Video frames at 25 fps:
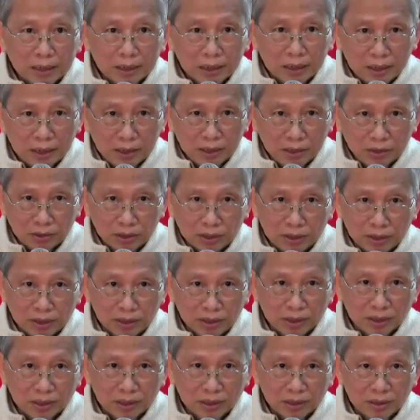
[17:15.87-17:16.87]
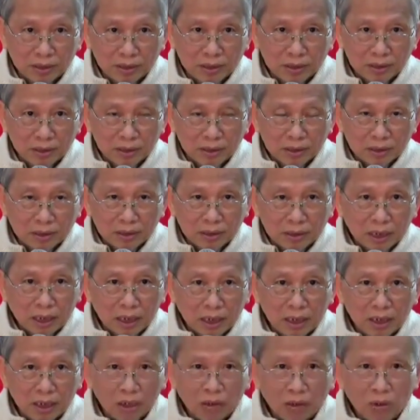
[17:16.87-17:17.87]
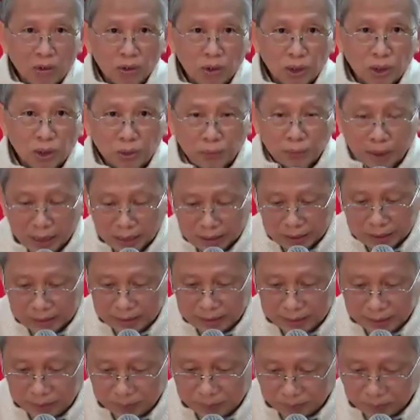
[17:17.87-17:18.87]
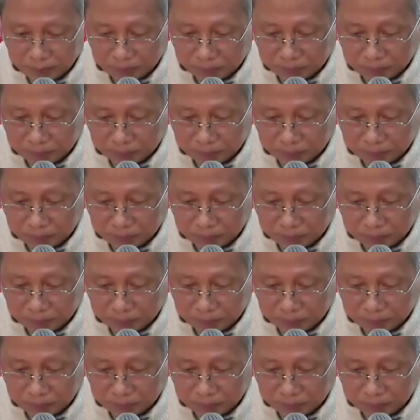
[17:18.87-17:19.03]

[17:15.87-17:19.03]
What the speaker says: hindrance and all the duality.